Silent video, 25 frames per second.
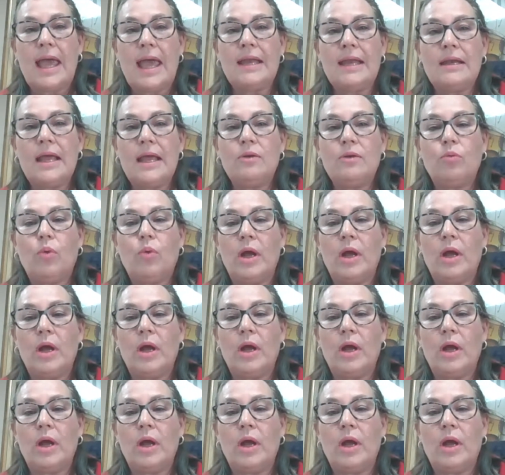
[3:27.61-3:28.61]
And one
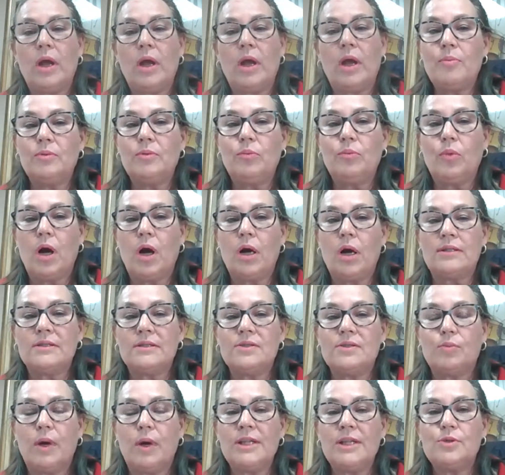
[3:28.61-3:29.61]
of the problem
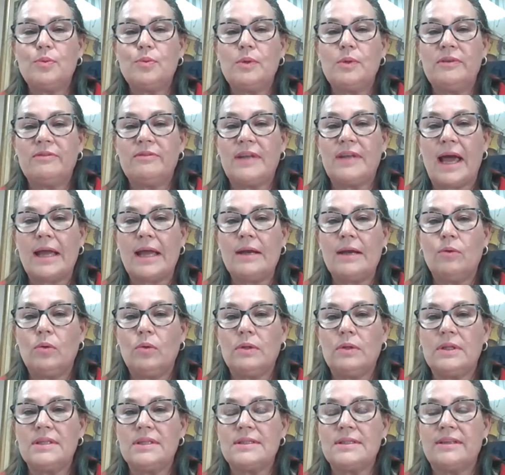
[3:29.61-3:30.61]
was, once we've done
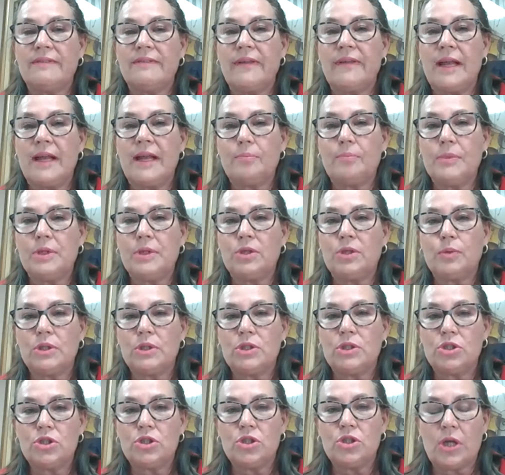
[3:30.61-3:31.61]
all this development,
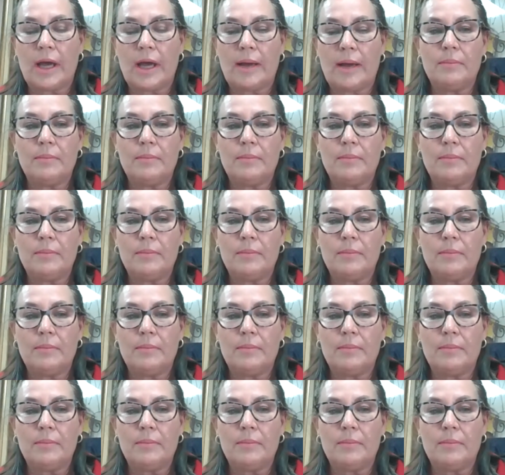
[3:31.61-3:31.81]
which